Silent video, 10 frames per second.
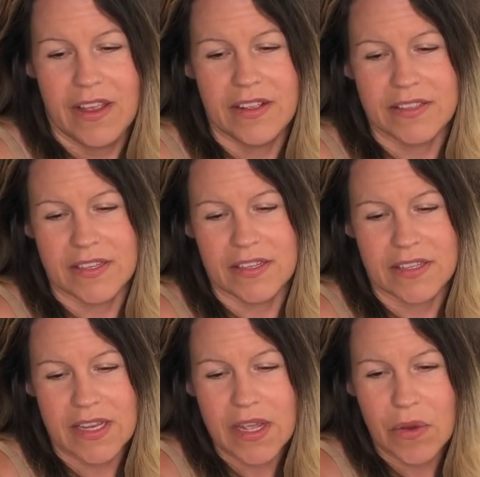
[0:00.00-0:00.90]
It's gonna
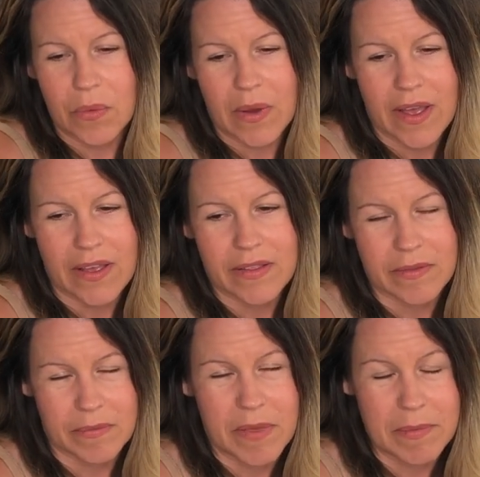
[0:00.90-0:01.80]
take a while,
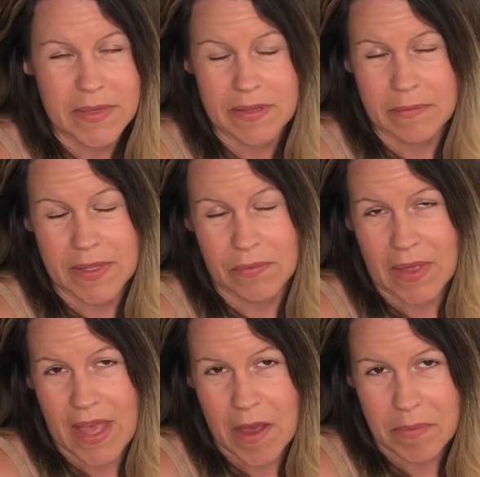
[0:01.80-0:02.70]
and maybe something will
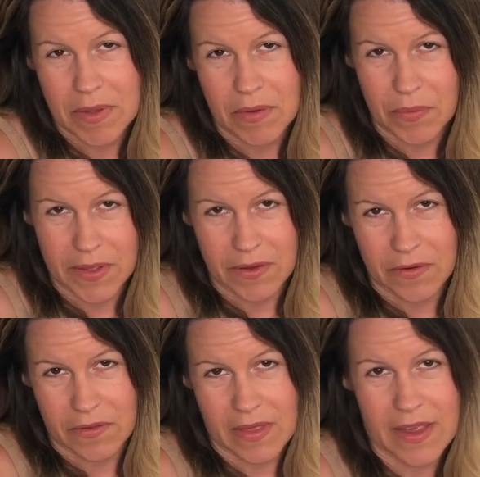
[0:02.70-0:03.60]
happen while
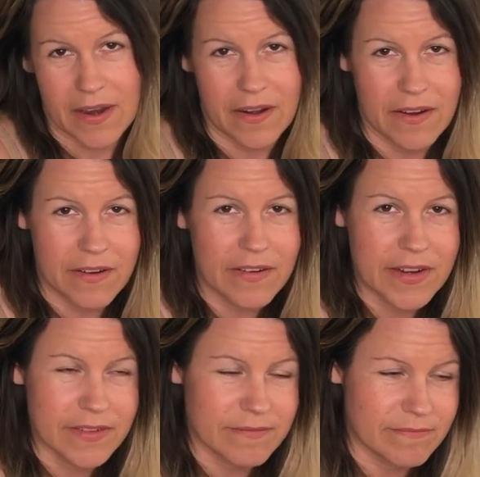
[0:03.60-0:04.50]
you're there,
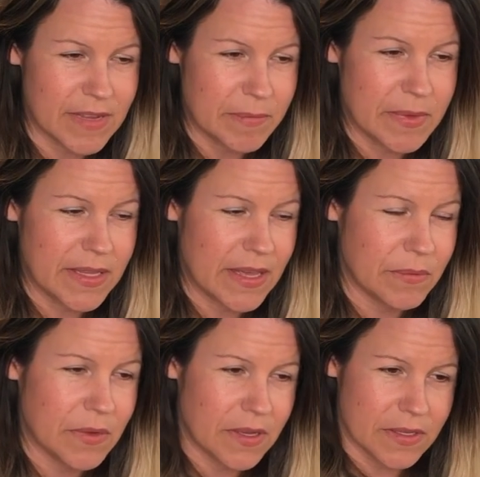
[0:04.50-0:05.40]
and maybe that
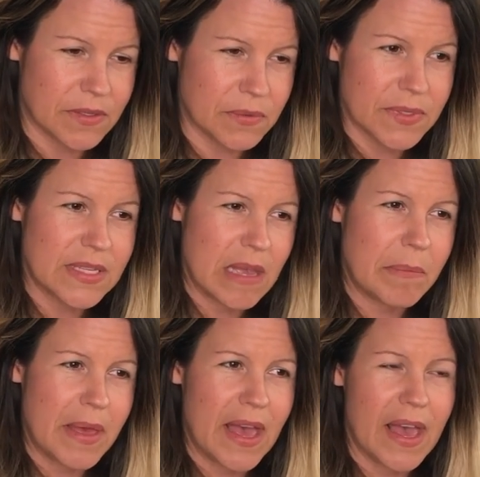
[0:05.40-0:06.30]
will cause you a
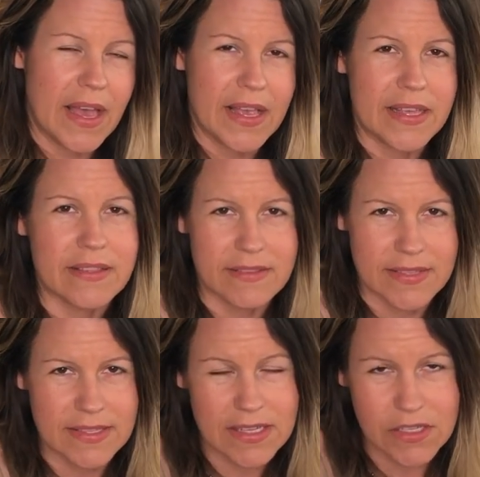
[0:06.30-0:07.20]
setback, and
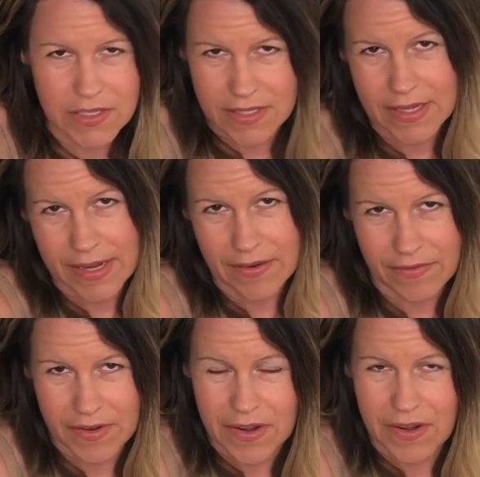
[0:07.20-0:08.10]
such is life,
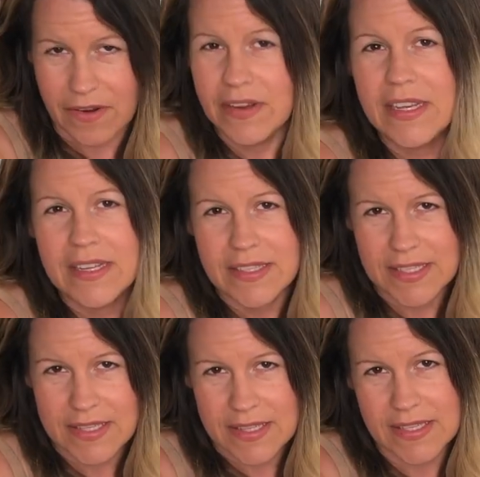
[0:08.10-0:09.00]
you know.
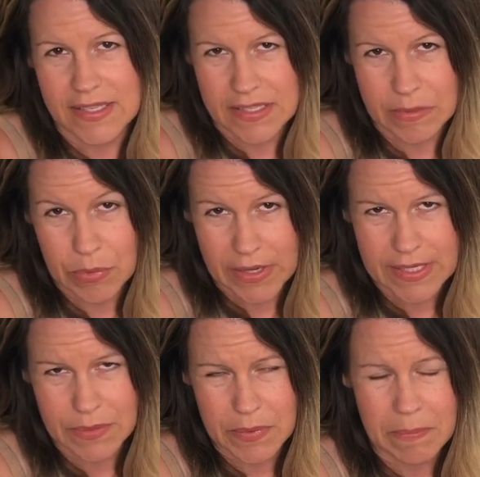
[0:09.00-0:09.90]
This is the
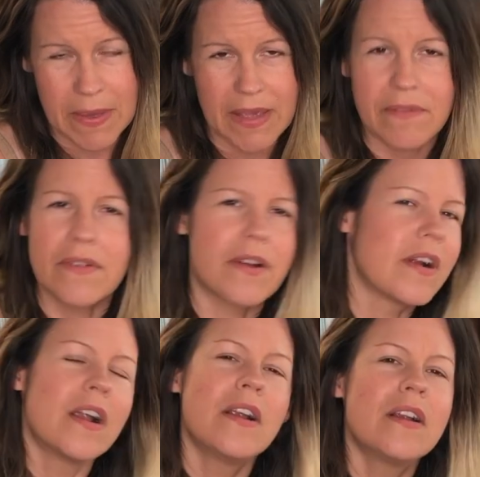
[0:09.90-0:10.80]
price we pay for
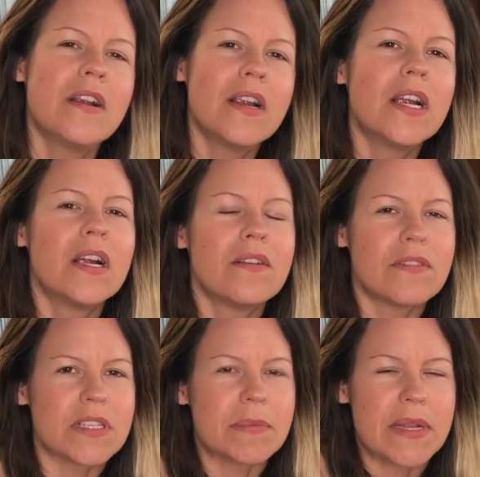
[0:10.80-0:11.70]

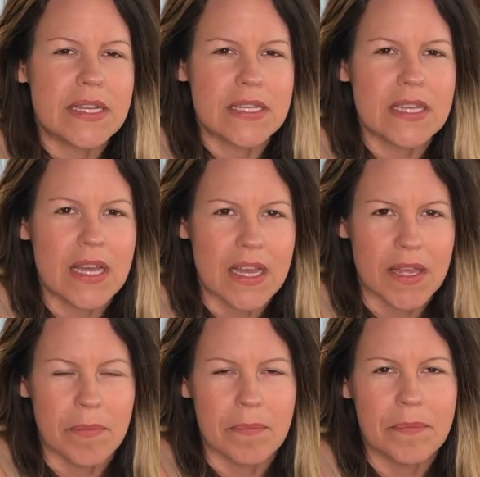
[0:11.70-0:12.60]
spending
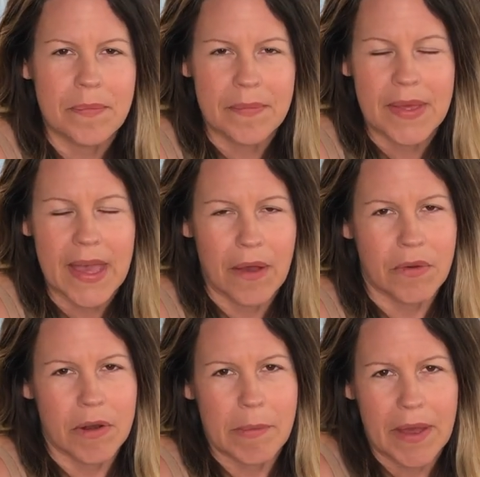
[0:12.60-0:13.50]
time out
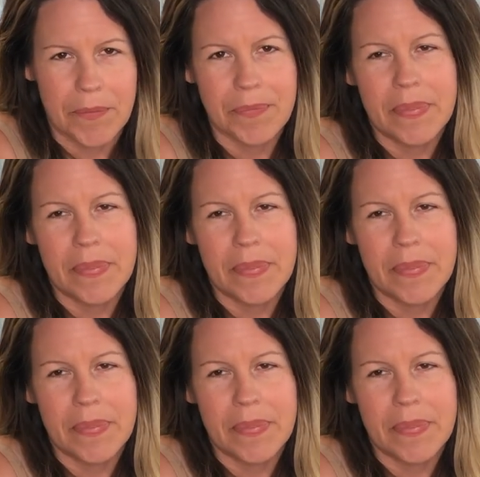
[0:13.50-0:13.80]
and about.